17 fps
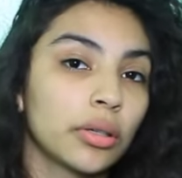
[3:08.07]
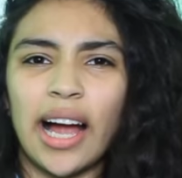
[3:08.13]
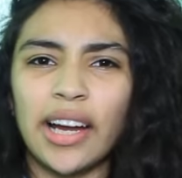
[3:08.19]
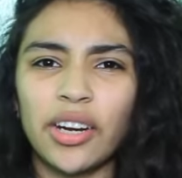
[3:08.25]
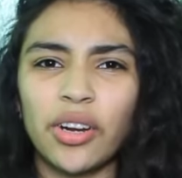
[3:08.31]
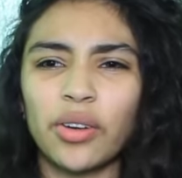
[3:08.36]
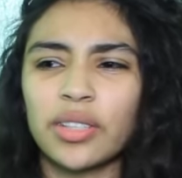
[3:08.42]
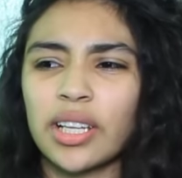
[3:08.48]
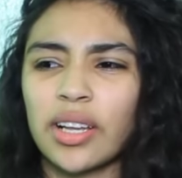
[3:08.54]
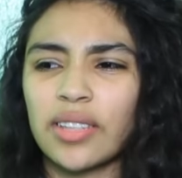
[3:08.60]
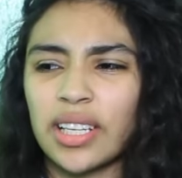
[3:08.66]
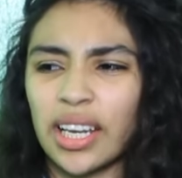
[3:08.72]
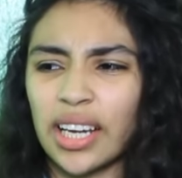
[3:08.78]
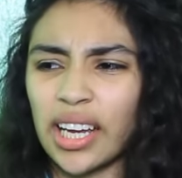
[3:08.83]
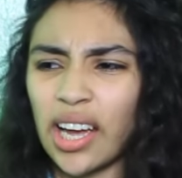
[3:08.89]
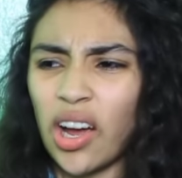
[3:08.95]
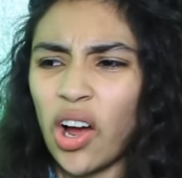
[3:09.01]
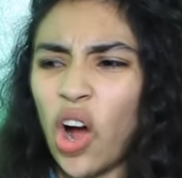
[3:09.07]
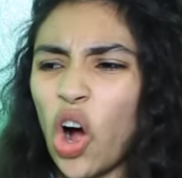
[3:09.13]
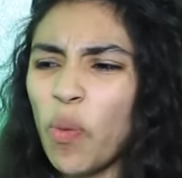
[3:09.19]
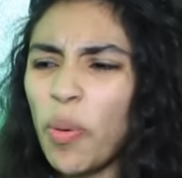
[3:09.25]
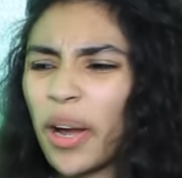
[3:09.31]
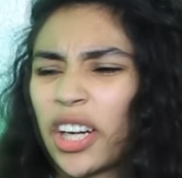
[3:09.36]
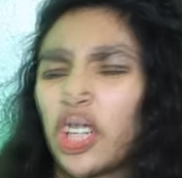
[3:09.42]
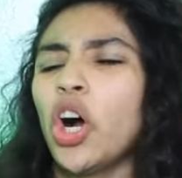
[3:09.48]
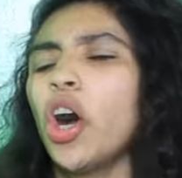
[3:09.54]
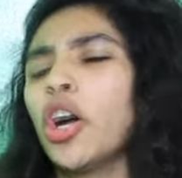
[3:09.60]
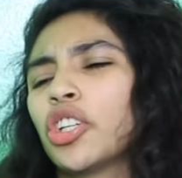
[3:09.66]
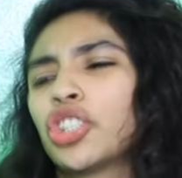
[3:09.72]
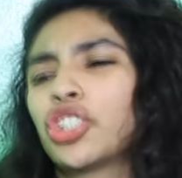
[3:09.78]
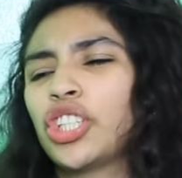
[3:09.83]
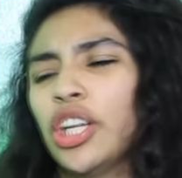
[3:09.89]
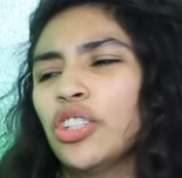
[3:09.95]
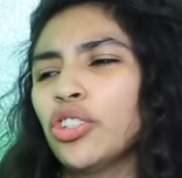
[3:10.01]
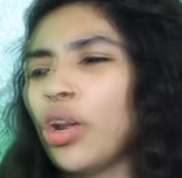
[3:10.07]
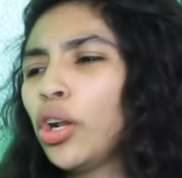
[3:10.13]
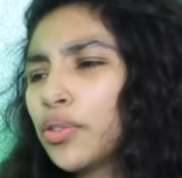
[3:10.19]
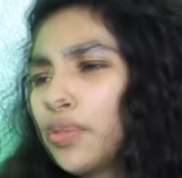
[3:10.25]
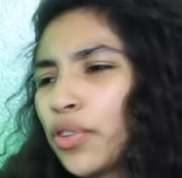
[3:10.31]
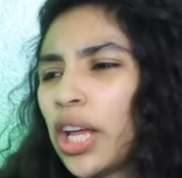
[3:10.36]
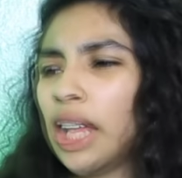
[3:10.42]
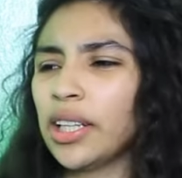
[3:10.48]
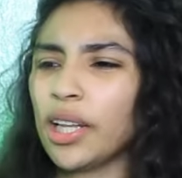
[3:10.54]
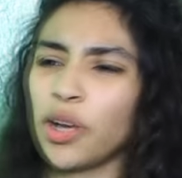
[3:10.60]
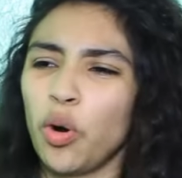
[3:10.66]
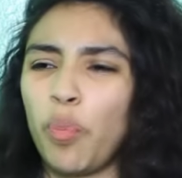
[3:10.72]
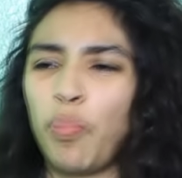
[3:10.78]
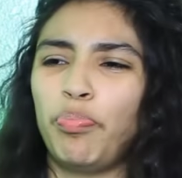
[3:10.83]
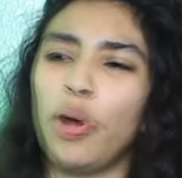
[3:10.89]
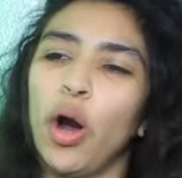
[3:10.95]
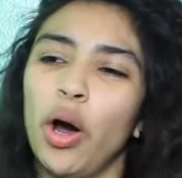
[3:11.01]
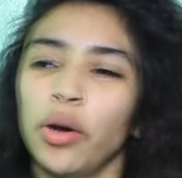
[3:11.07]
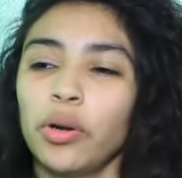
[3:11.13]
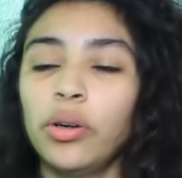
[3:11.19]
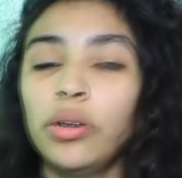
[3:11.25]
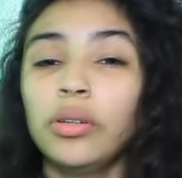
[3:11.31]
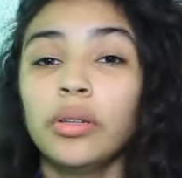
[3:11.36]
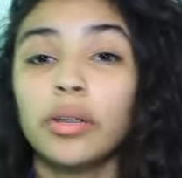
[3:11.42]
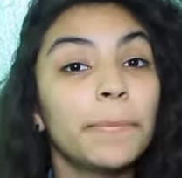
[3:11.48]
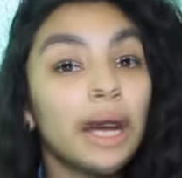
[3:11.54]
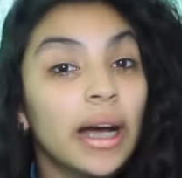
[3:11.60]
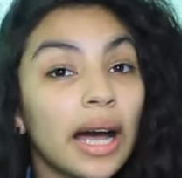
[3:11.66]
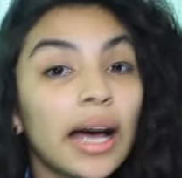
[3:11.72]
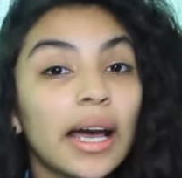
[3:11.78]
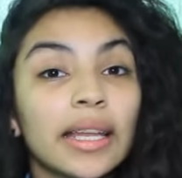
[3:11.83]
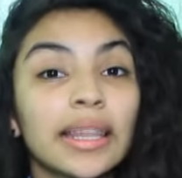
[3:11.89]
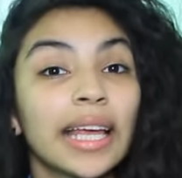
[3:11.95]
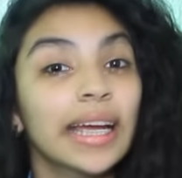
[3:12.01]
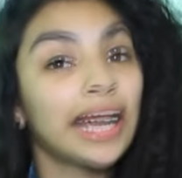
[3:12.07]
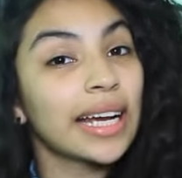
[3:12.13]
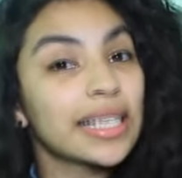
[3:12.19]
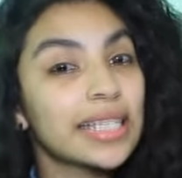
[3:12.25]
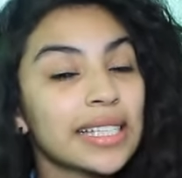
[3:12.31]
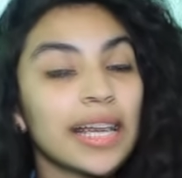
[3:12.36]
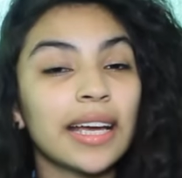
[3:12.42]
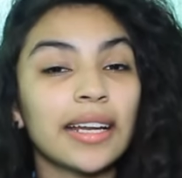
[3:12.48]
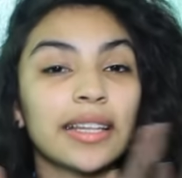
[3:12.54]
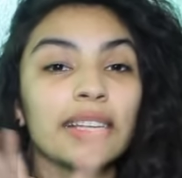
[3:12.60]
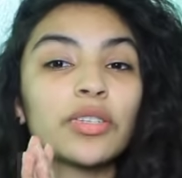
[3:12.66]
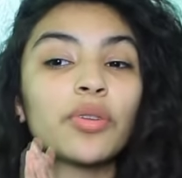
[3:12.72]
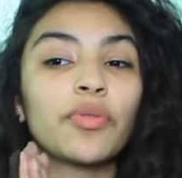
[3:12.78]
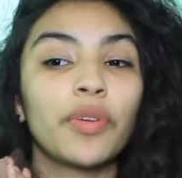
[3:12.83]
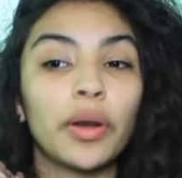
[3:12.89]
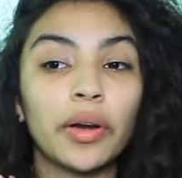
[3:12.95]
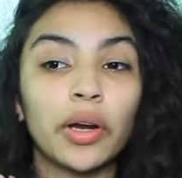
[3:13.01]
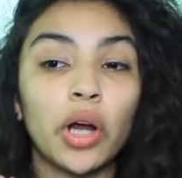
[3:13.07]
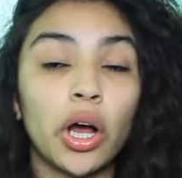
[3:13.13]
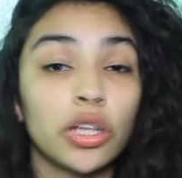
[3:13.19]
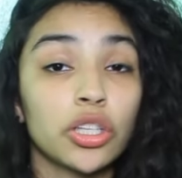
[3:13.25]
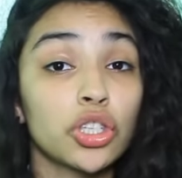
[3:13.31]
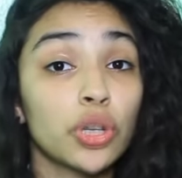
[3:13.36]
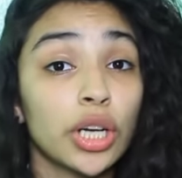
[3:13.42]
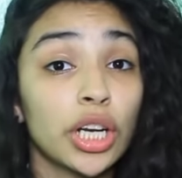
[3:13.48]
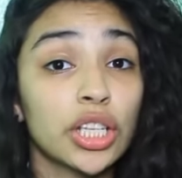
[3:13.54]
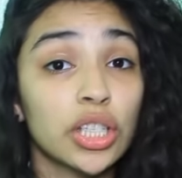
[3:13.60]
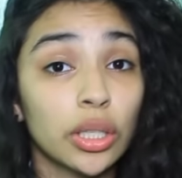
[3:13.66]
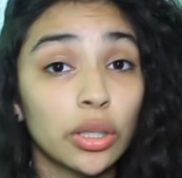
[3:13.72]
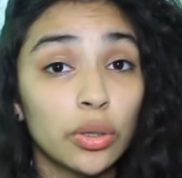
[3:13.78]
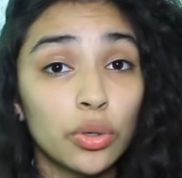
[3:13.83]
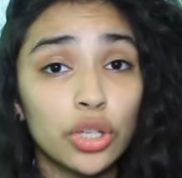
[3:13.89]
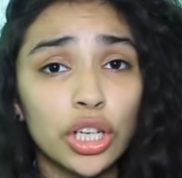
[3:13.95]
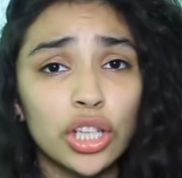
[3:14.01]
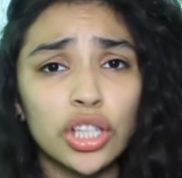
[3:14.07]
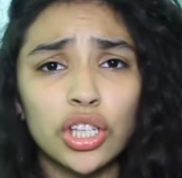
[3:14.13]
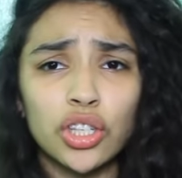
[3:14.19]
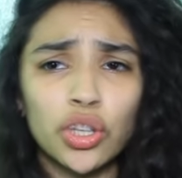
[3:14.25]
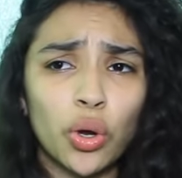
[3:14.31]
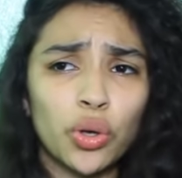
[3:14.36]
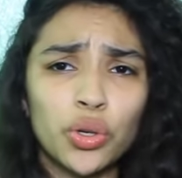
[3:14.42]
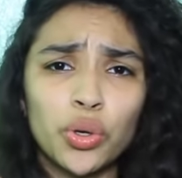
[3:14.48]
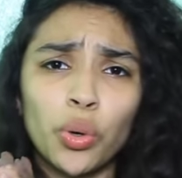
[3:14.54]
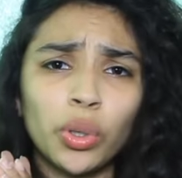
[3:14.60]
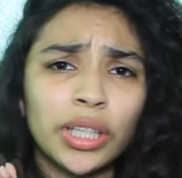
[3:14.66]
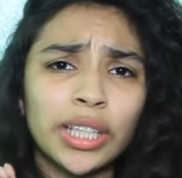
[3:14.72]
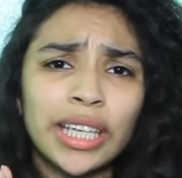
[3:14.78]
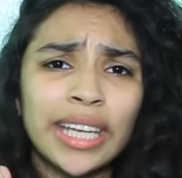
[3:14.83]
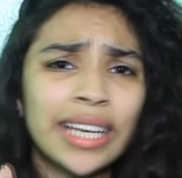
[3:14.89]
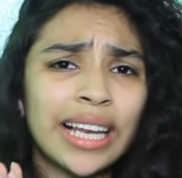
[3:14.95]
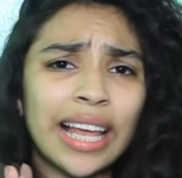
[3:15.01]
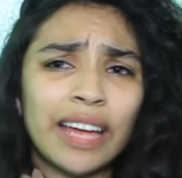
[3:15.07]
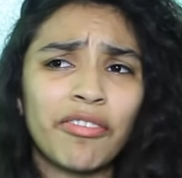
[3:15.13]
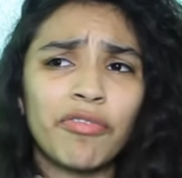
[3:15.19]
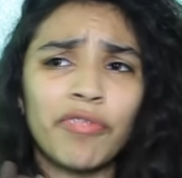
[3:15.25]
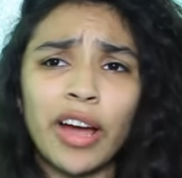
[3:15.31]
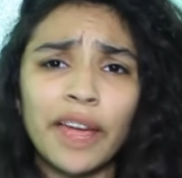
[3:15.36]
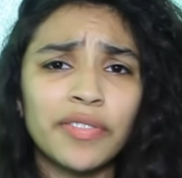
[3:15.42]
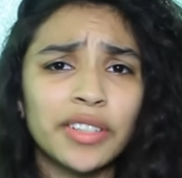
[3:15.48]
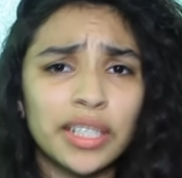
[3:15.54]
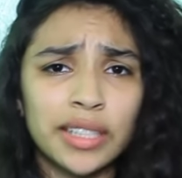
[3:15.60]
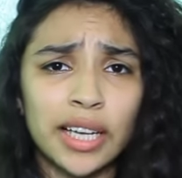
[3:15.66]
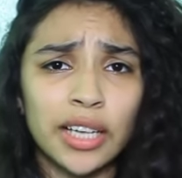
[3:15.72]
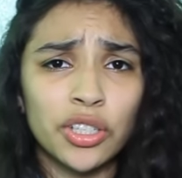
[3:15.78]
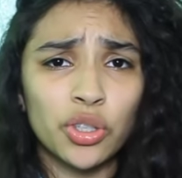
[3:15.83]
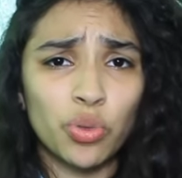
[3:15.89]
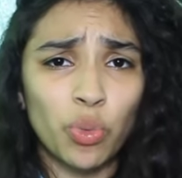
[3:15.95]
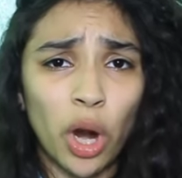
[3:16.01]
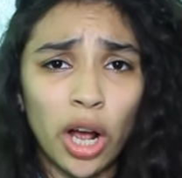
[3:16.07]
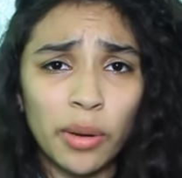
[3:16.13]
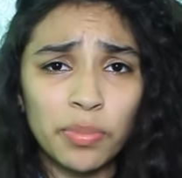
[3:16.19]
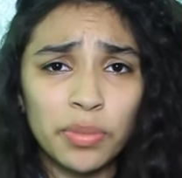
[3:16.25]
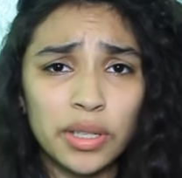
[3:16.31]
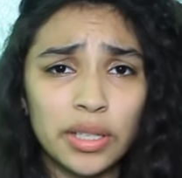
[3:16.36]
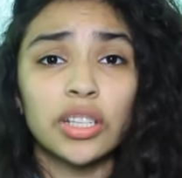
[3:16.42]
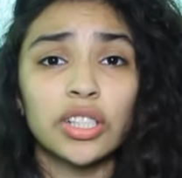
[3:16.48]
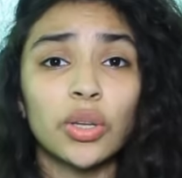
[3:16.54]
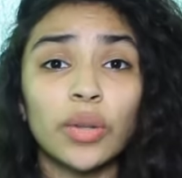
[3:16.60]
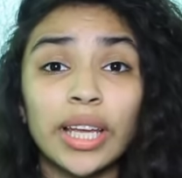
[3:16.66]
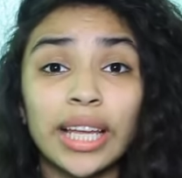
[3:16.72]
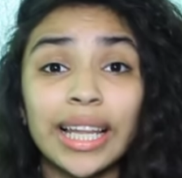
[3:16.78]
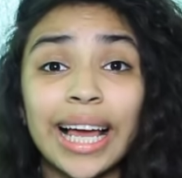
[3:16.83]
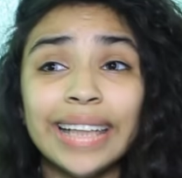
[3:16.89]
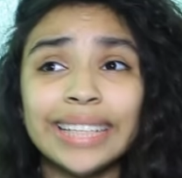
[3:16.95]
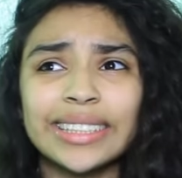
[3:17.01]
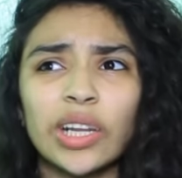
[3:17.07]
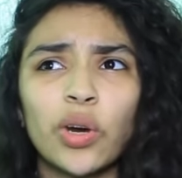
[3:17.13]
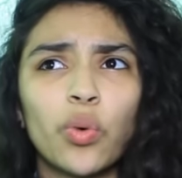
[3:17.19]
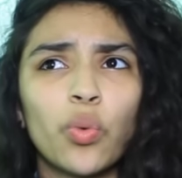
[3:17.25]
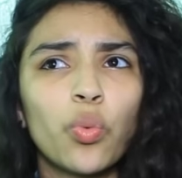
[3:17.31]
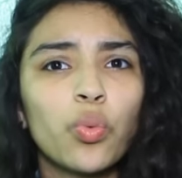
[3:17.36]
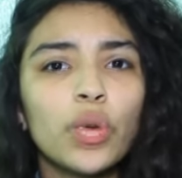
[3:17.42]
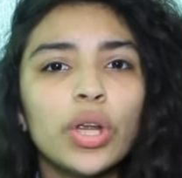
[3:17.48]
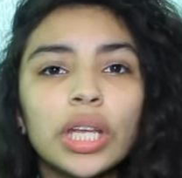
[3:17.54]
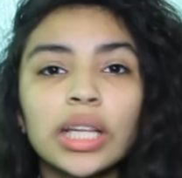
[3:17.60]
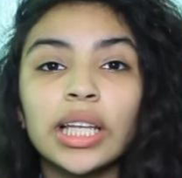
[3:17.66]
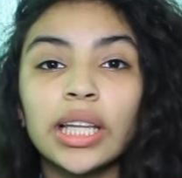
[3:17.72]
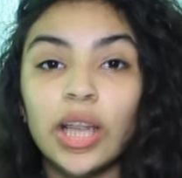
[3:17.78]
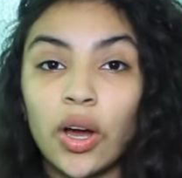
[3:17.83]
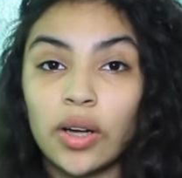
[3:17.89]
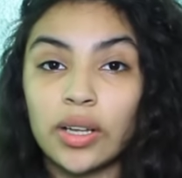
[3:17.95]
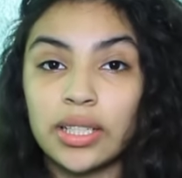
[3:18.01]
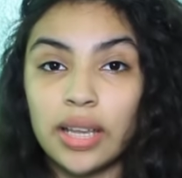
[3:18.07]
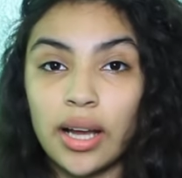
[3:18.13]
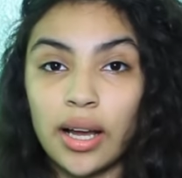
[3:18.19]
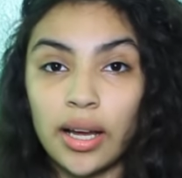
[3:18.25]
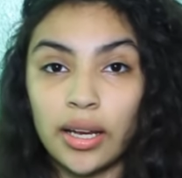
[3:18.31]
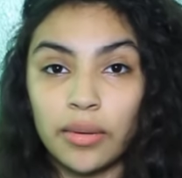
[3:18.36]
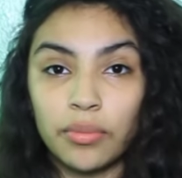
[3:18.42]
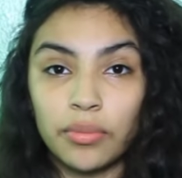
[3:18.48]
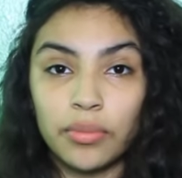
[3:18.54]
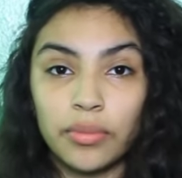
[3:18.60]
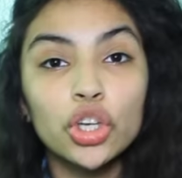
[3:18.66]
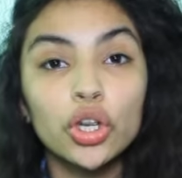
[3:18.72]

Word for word: I know it sounds like, oh my gosh, ten dollars for that little bottle? But like I said, these are very concentrated solutions, so you only need like five to ten drops, so they last a really long time.